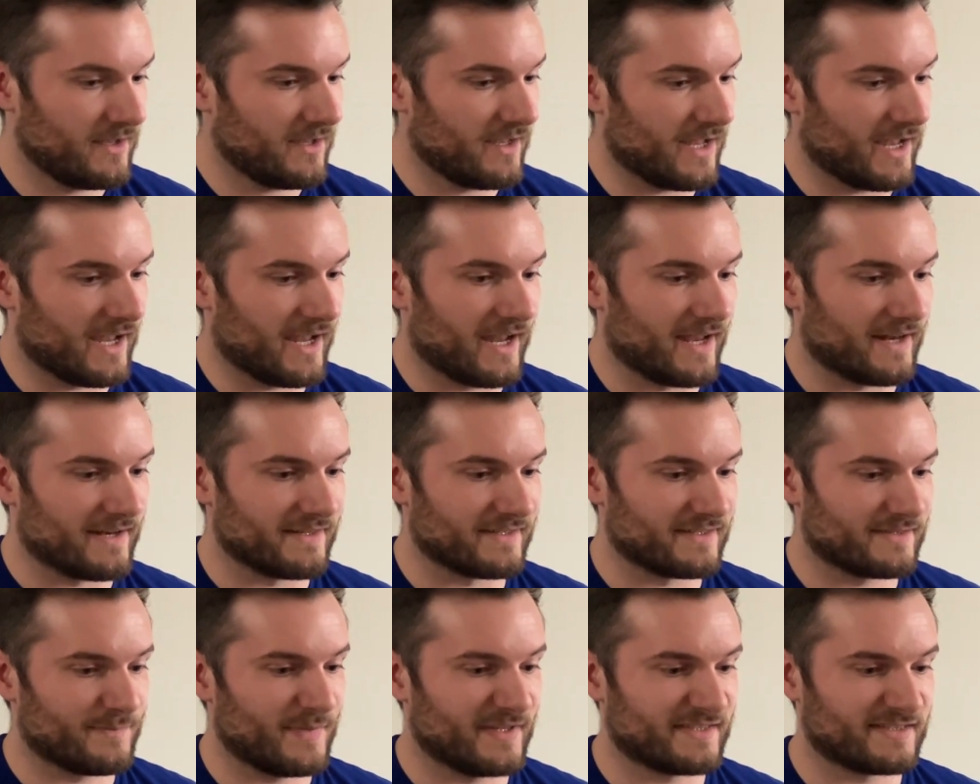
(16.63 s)
and
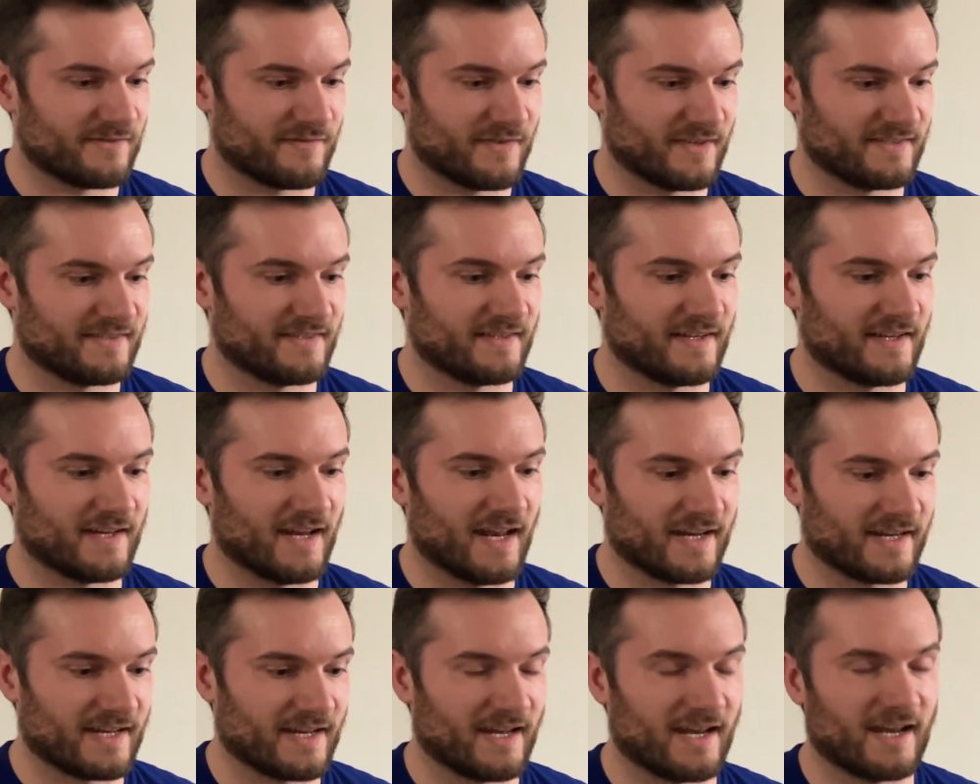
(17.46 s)
specificity,
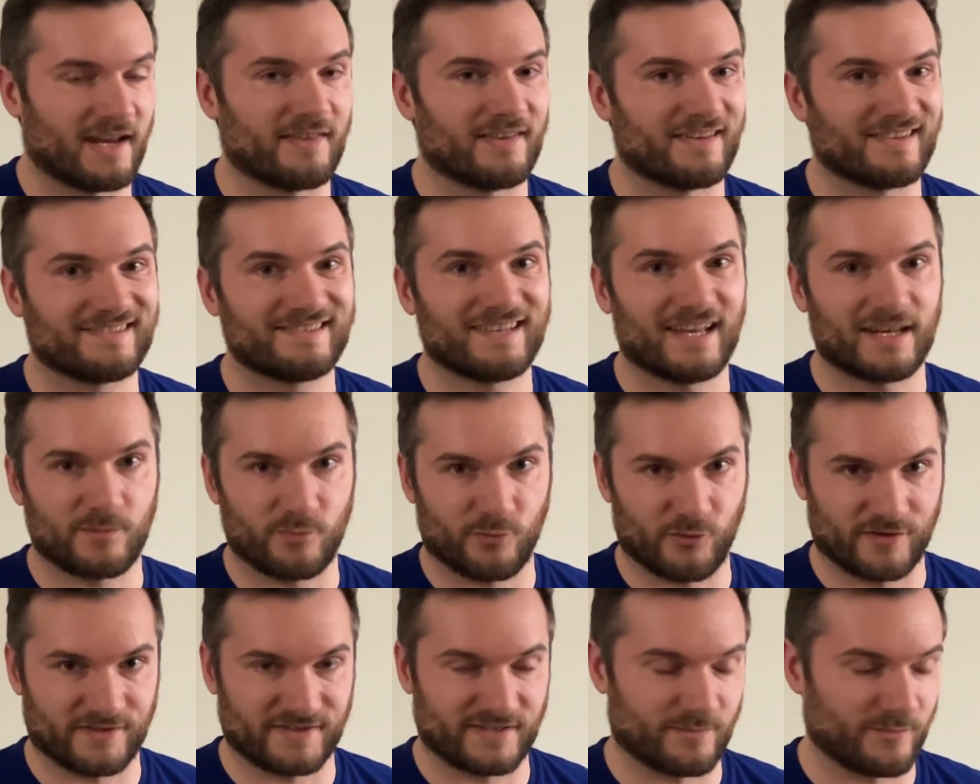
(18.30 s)
aka the SAID
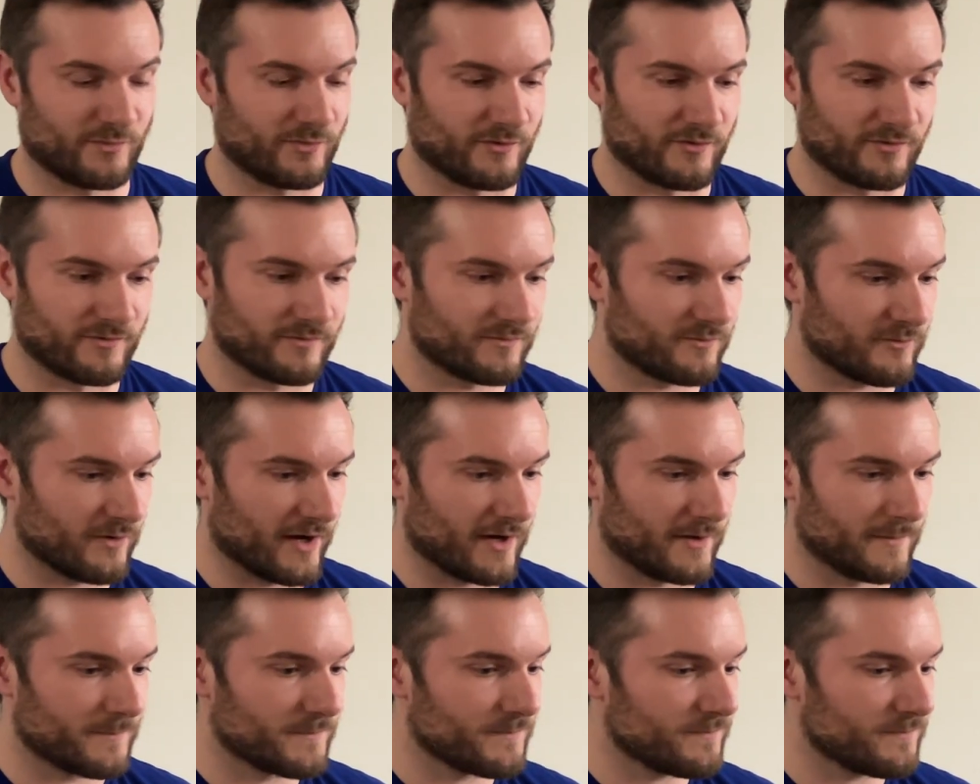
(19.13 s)
principle, right?